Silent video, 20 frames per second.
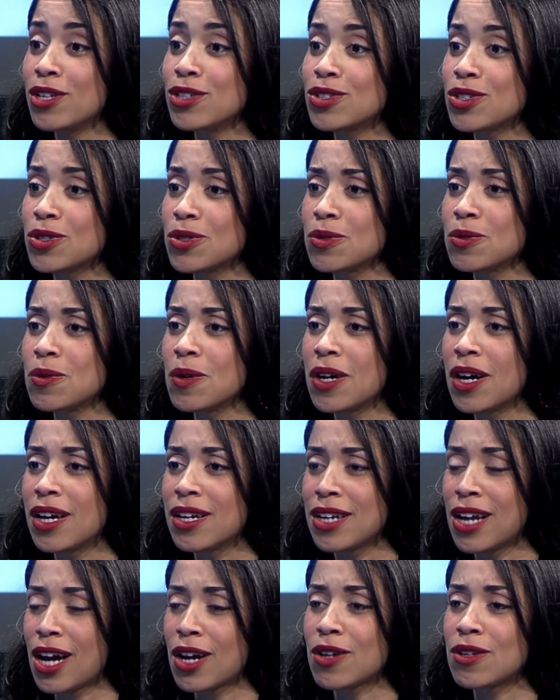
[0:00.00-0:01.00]
to
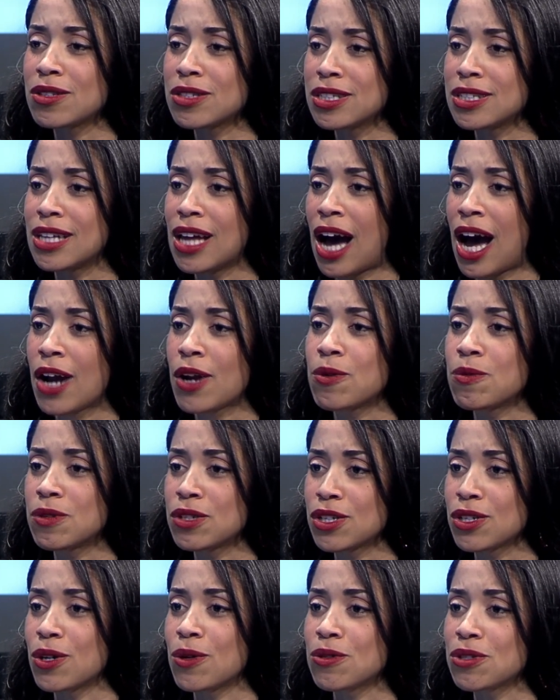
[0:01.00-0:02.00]
not only I don't
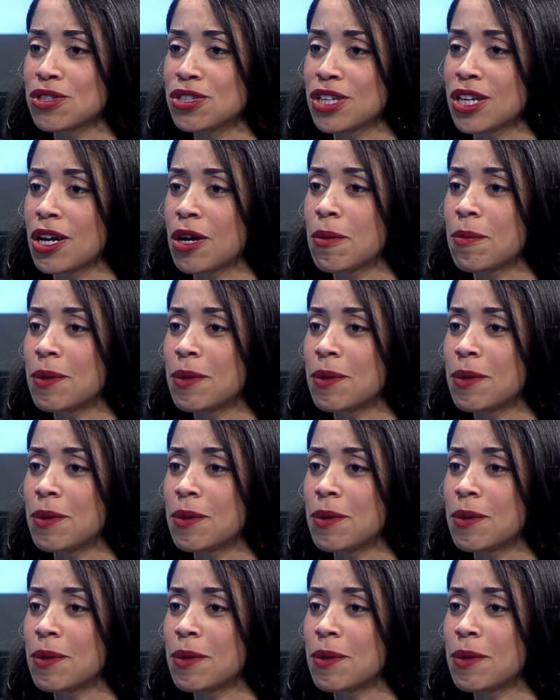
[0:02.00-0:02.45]
want to go to jail,